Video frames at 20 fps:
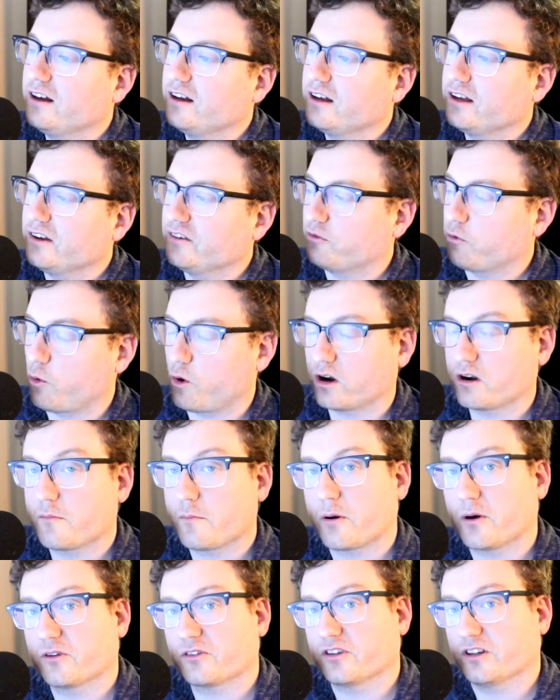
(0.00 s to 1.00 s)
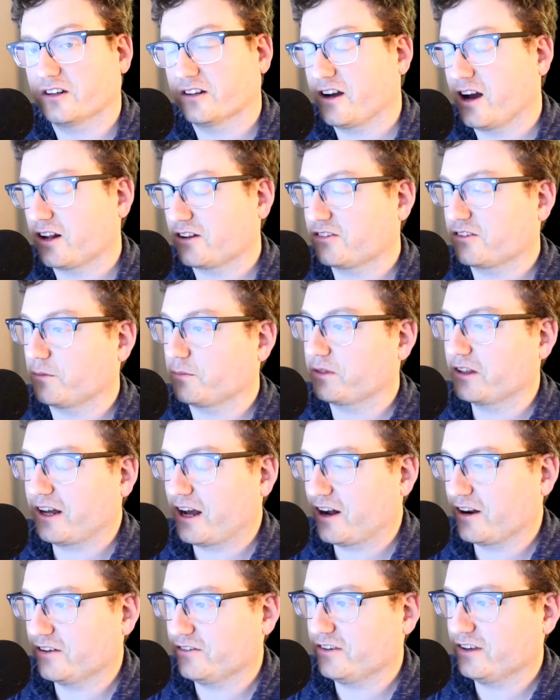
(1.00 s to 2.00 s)
If one person got something
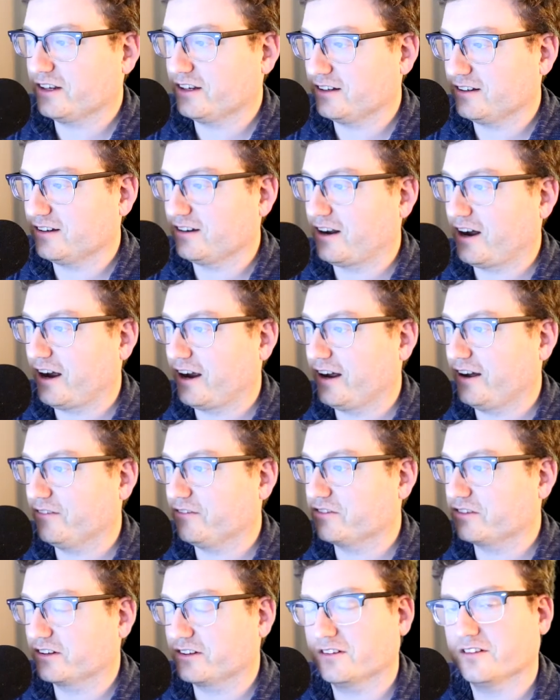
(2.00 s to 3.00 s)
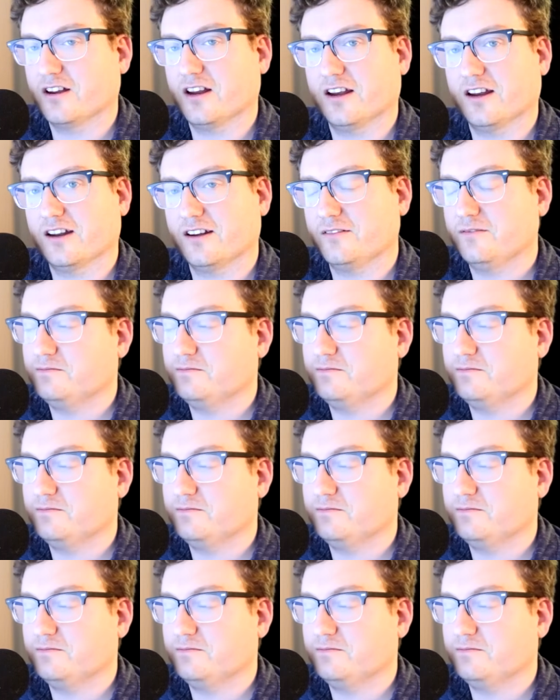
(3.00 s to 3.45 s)
out of it, I have succeeded.